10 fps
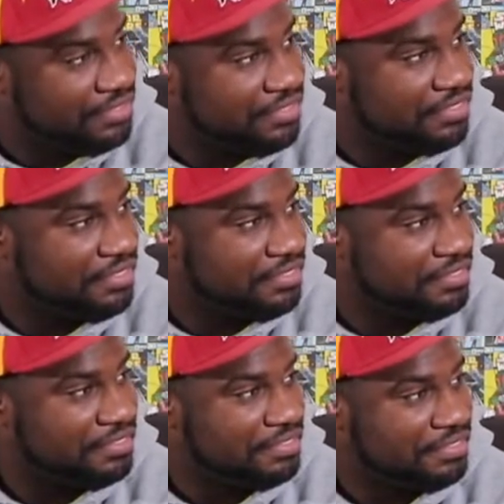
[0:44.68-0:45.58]

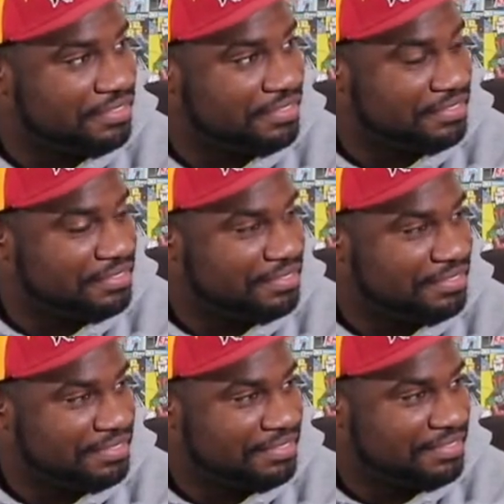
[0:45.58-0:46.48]

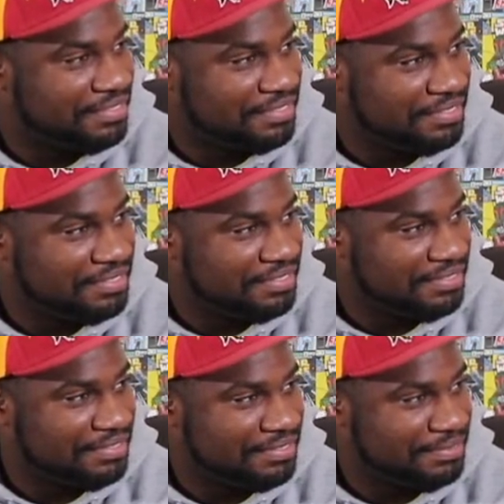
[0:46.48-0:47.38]

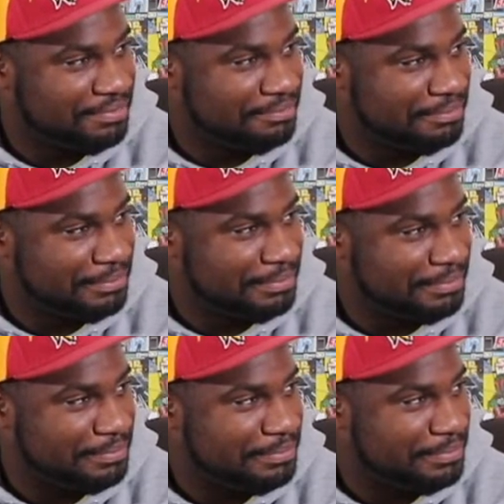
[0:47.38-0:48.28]

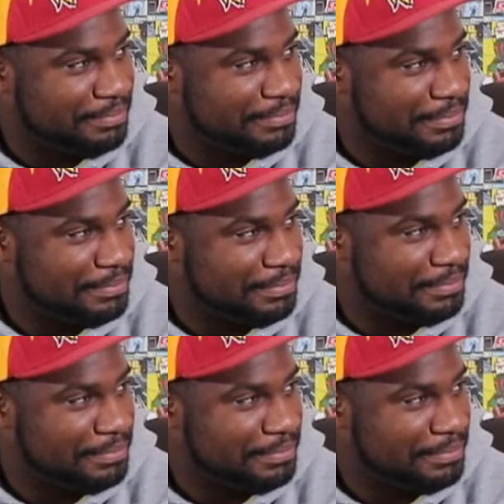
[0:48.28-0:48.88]
(silent)